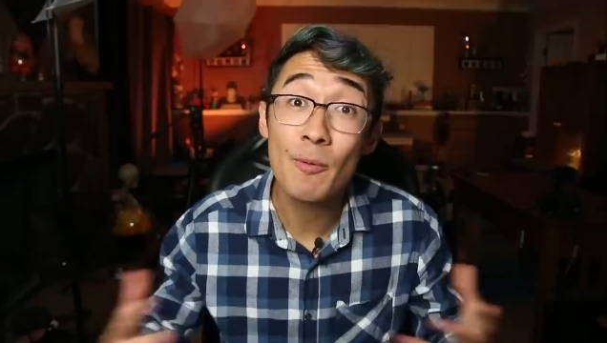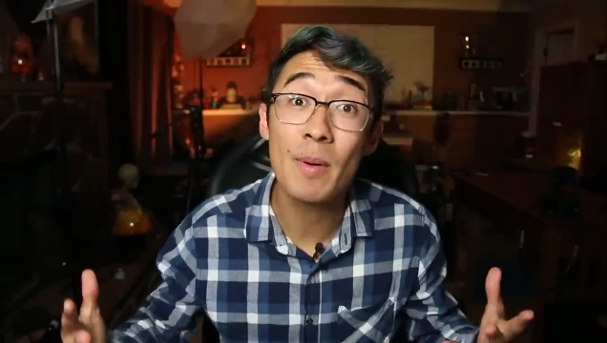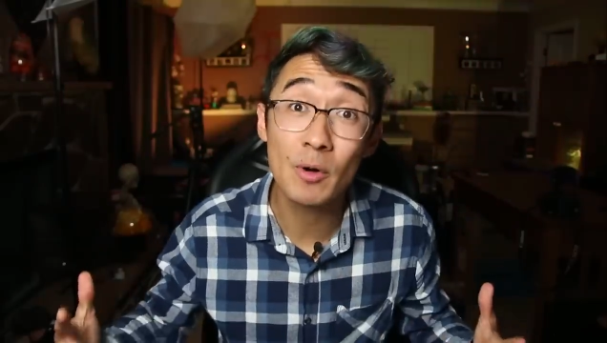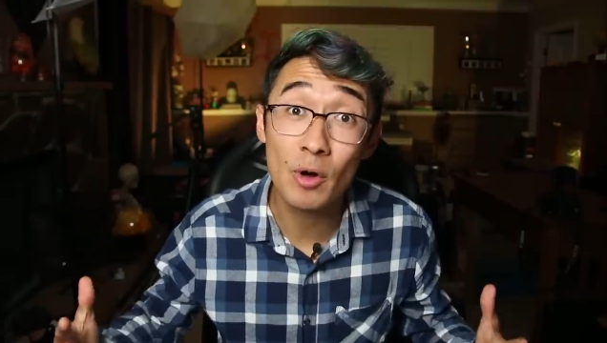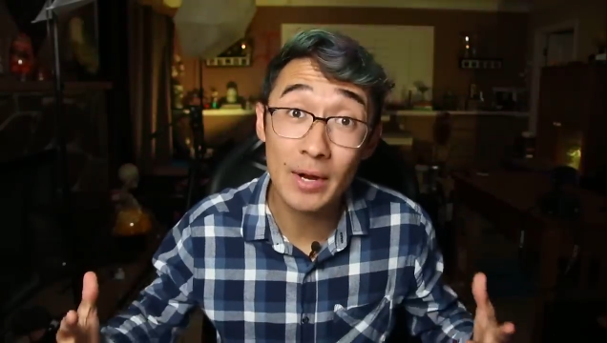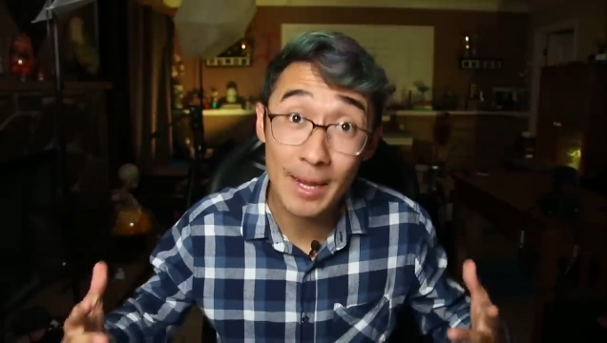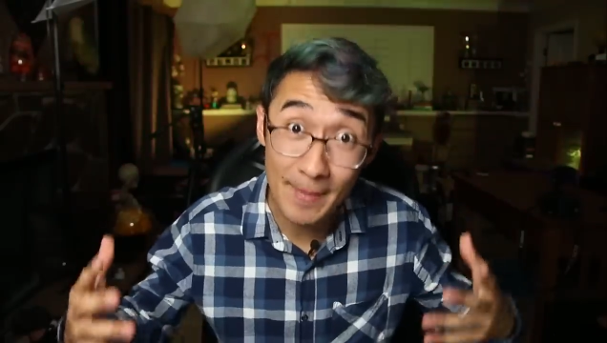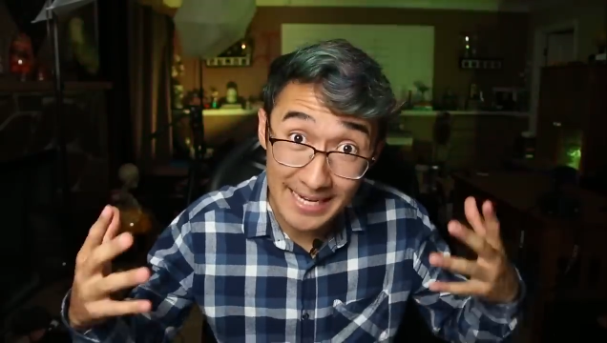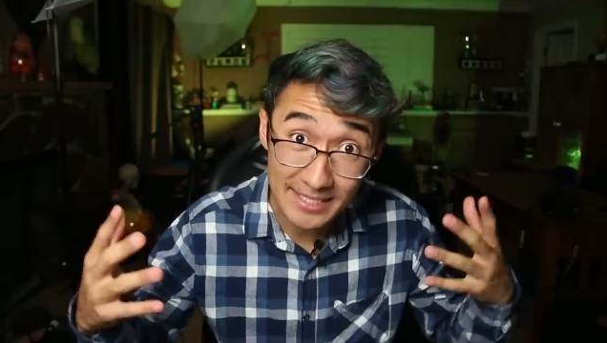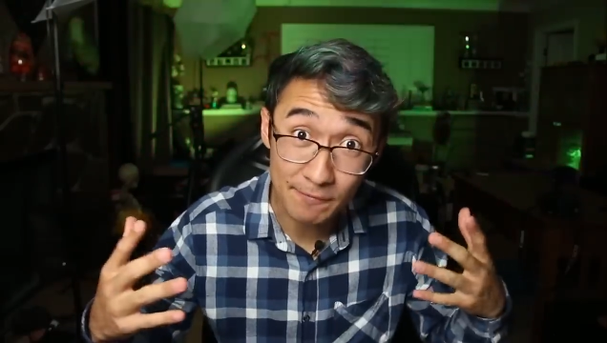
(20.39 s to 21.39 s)
I remember growing
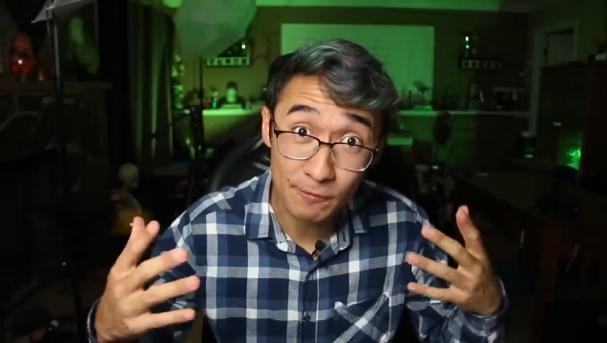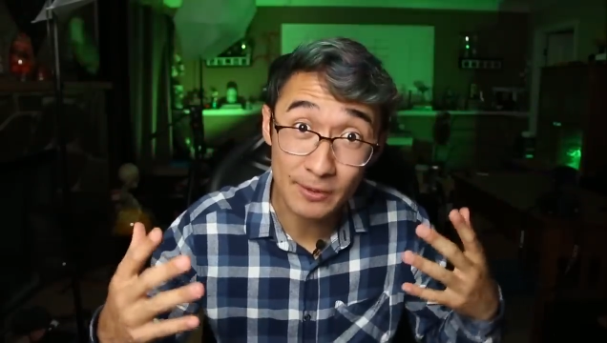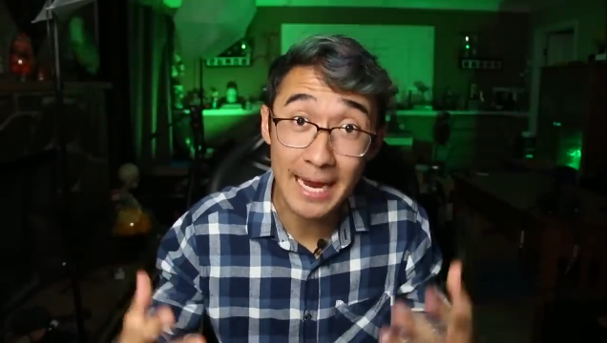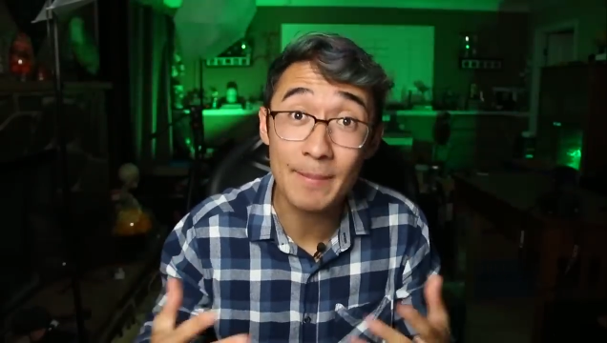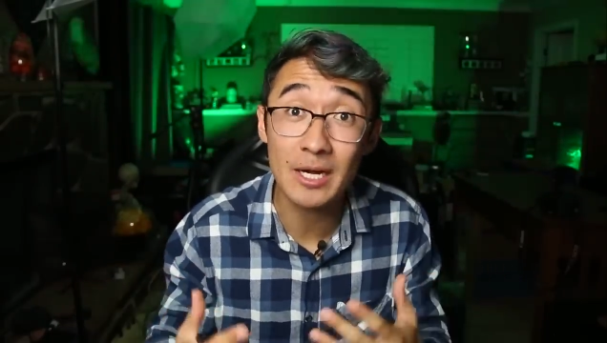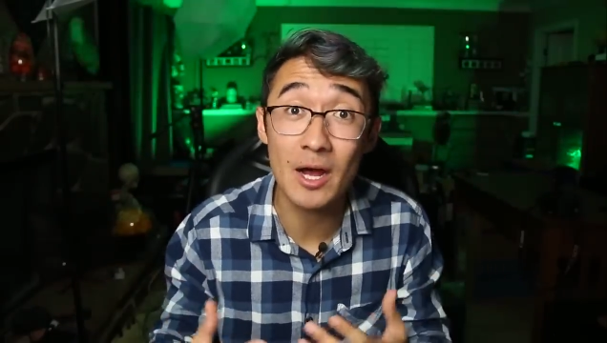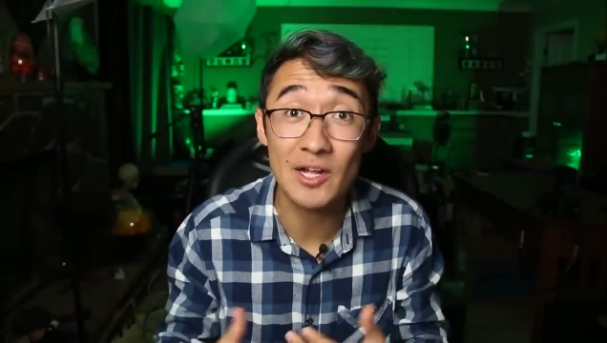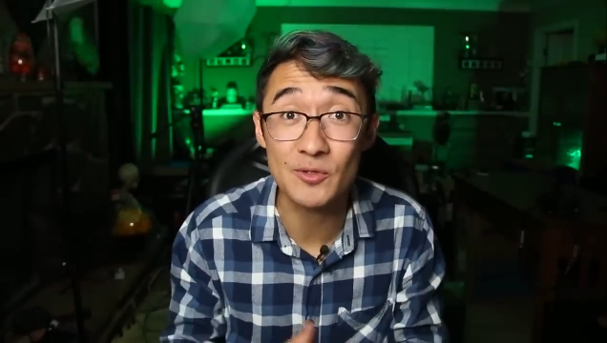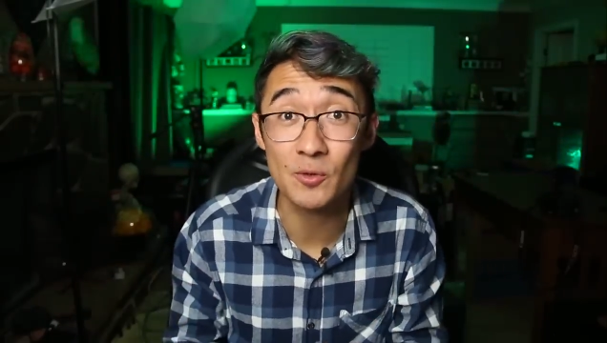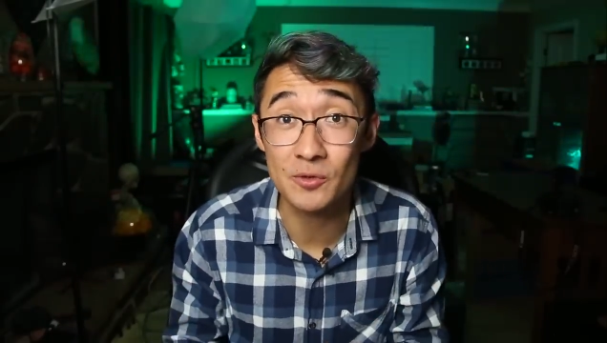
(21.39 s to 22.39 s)
up asking for gaming
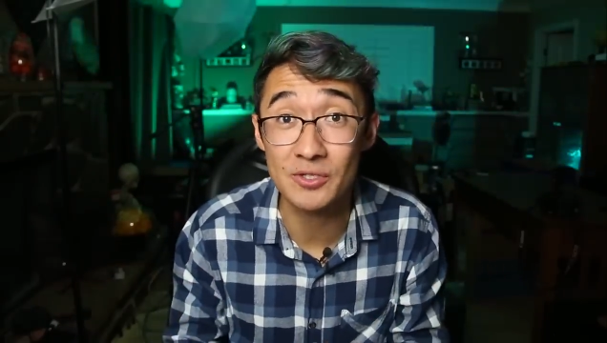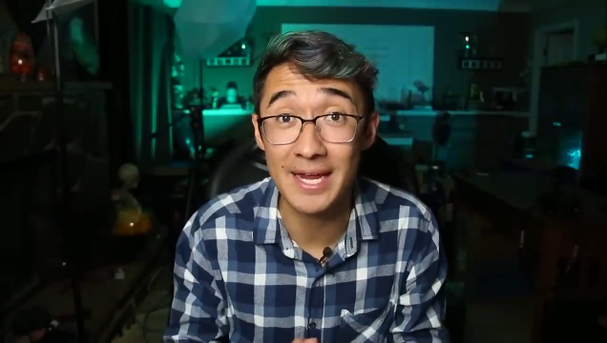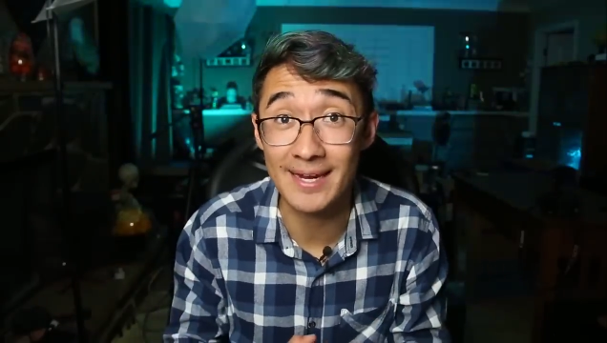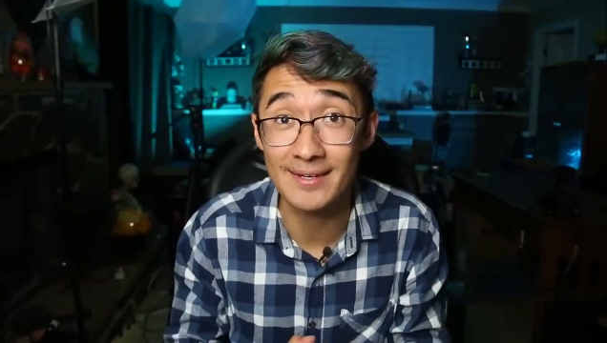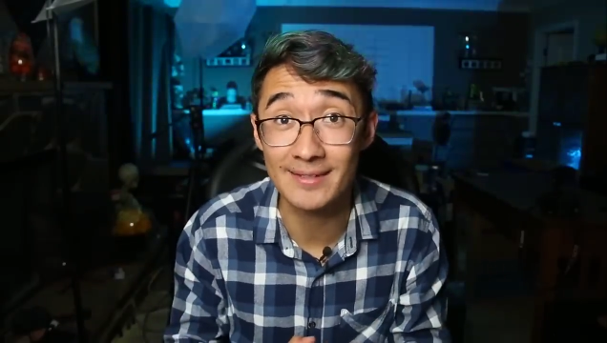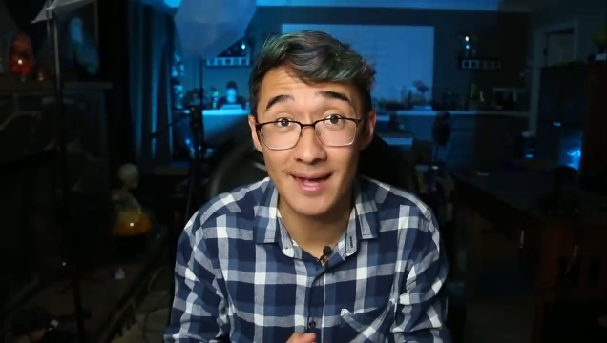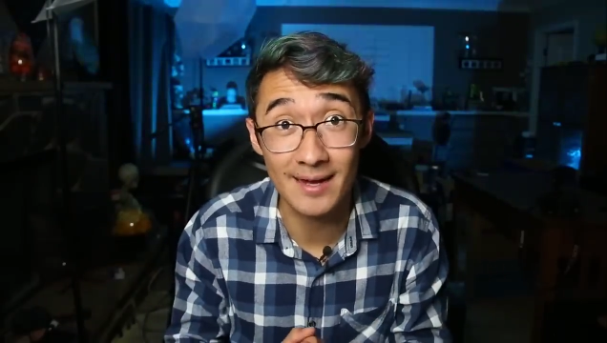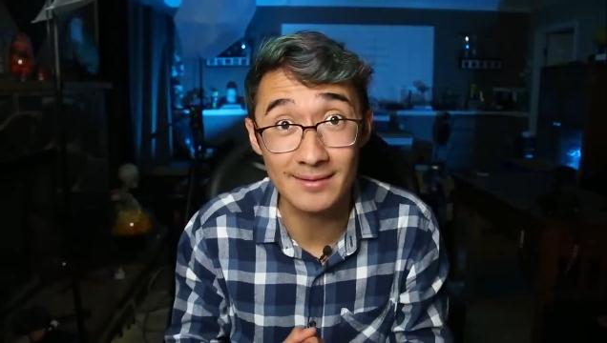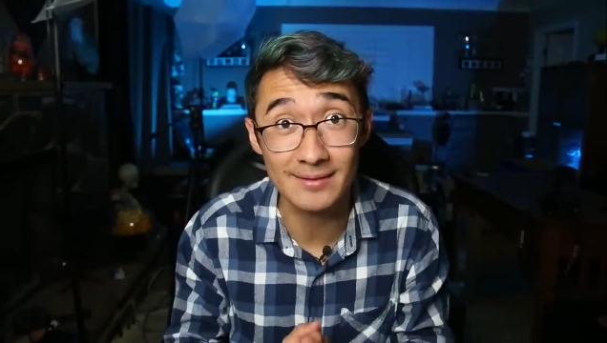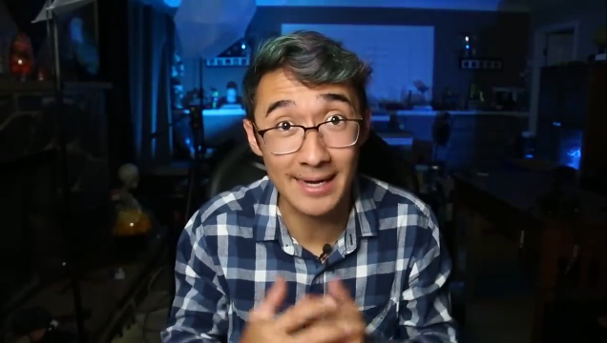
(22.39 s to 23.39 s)
consoles and
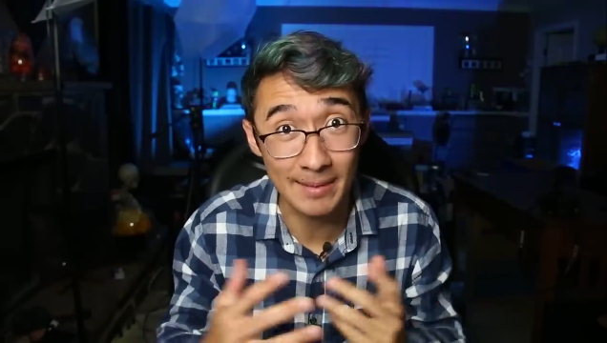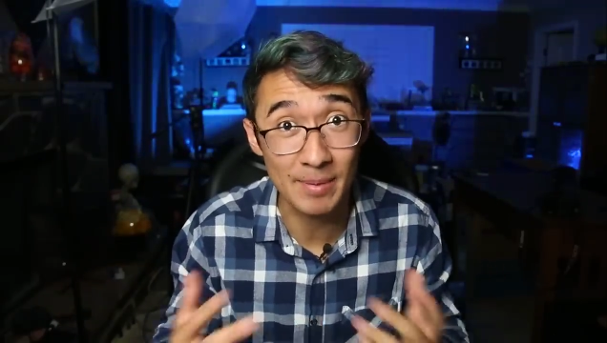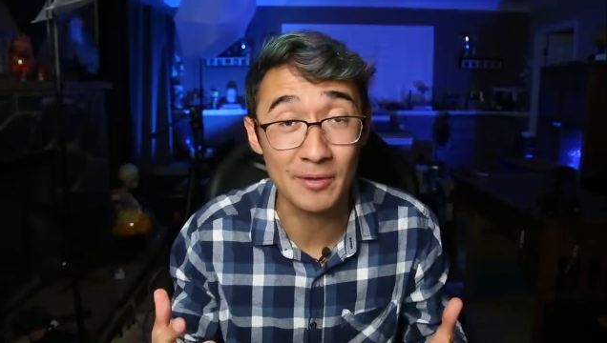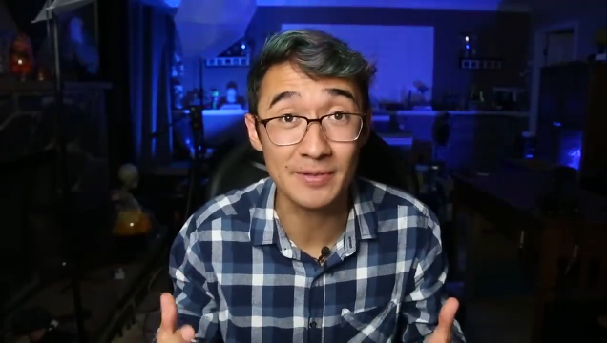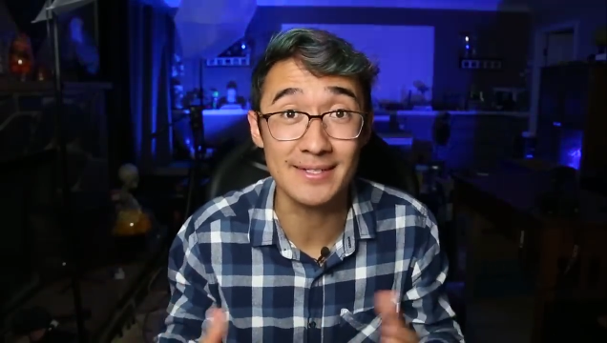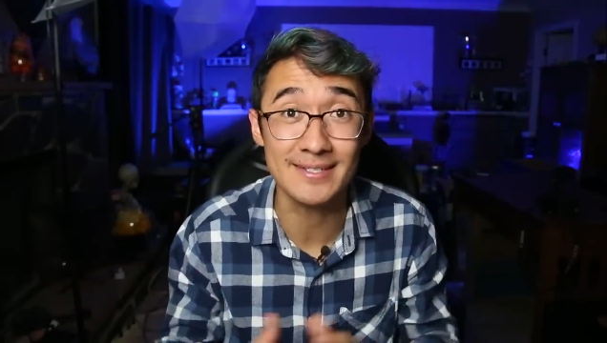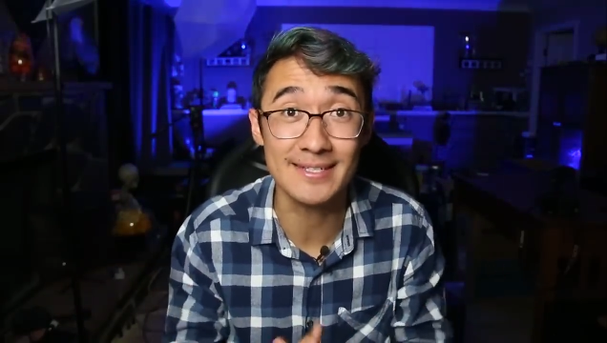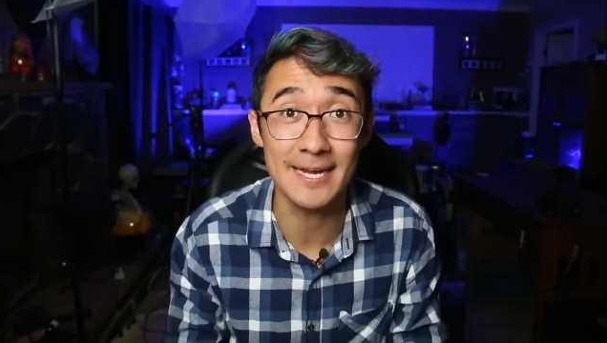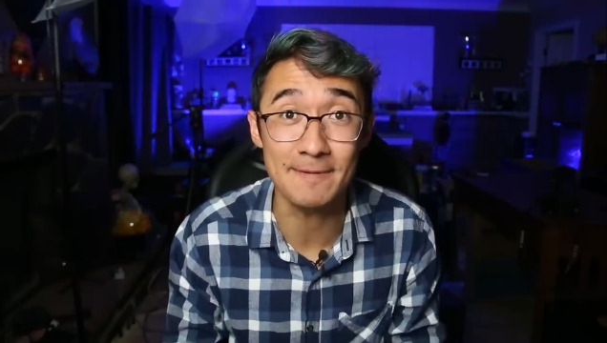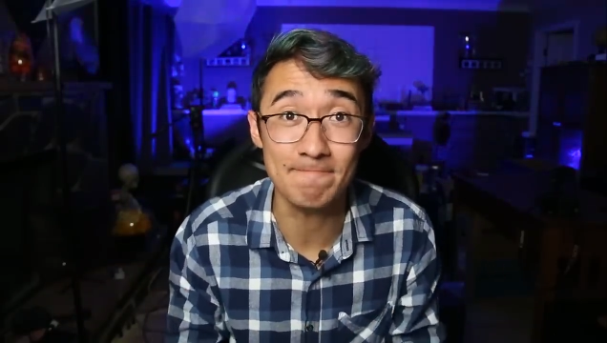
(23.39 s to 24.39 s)
got a belt
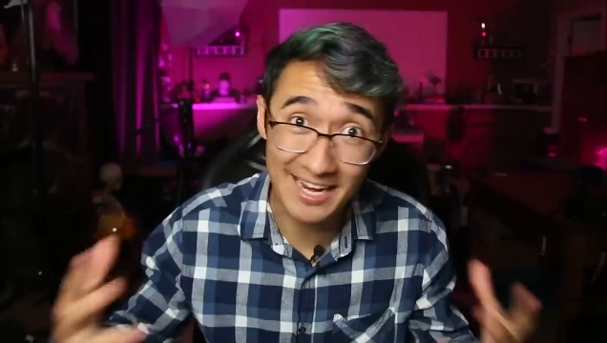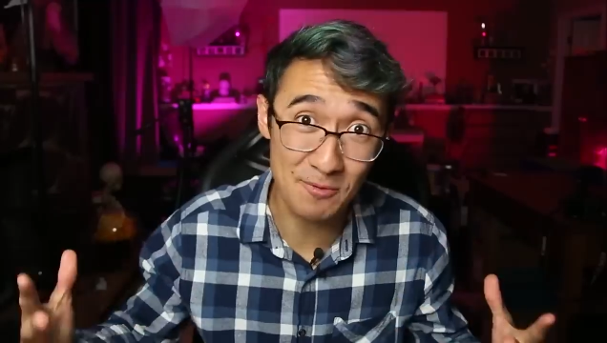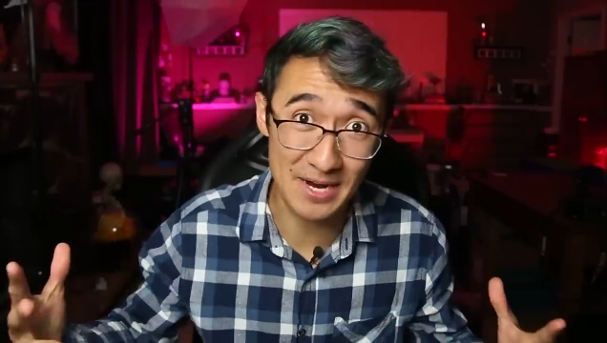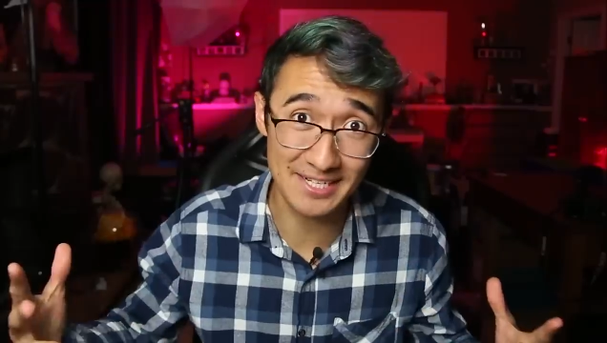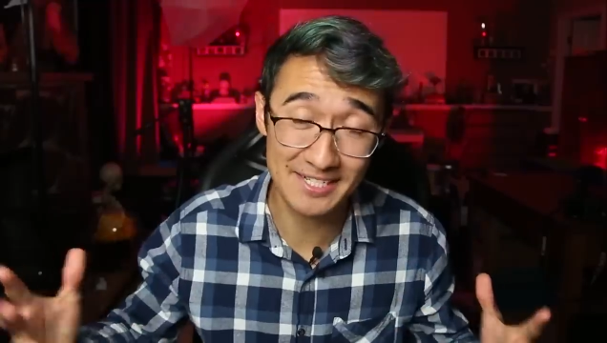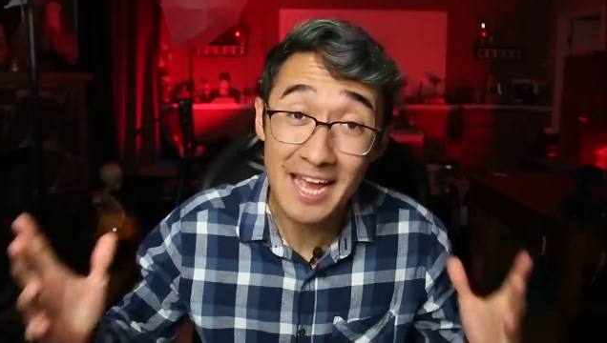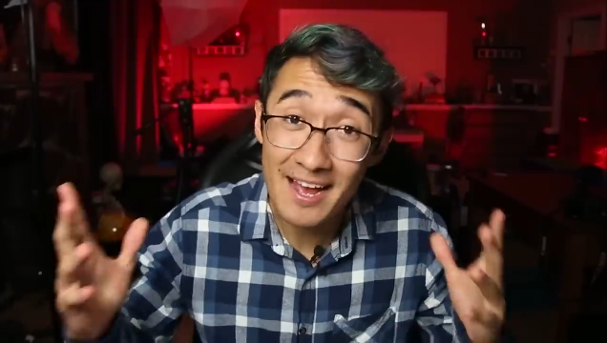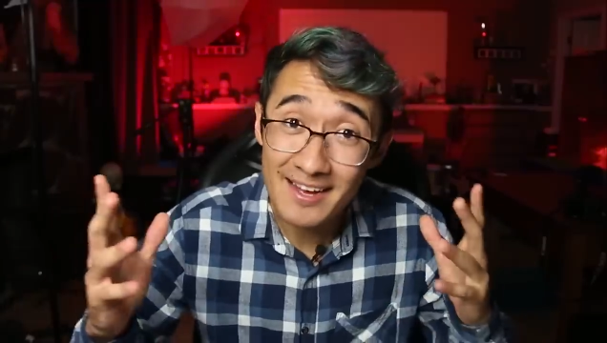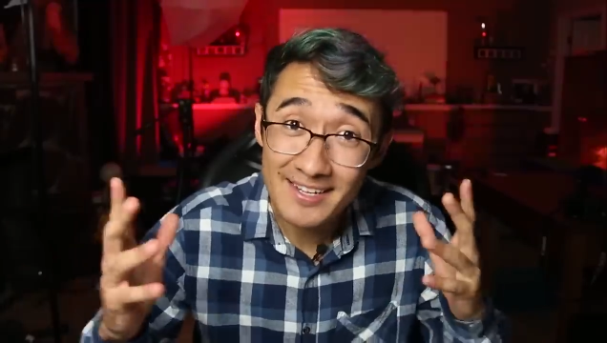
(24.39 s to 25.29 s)
instead. Anyways,